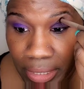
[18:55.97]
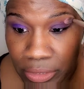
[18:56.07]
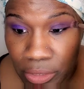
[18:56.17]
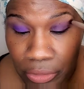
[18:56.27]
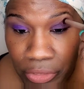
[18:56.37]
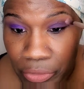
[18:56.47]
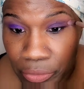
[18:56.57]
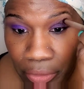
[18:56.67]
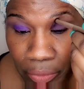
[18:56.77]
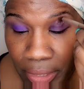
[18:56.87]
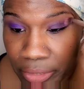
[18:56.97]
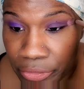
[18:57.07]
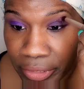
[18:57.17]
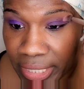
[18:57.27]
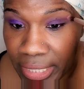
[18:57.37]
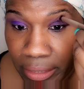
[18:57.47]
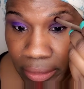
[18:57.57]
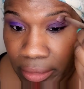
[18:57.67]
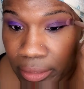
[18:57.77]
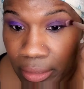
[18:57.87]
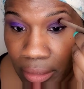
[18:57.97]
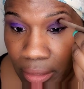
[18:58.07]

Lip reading: is also go underneath